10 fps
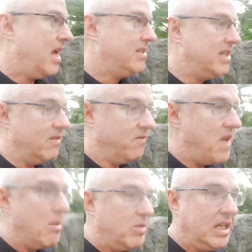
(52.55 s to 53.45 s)
seeing
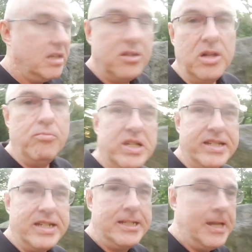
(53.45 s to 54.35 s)
family and doing
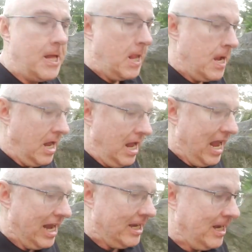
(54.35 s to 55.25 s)
business.
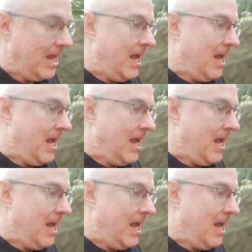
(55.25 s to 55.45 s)
And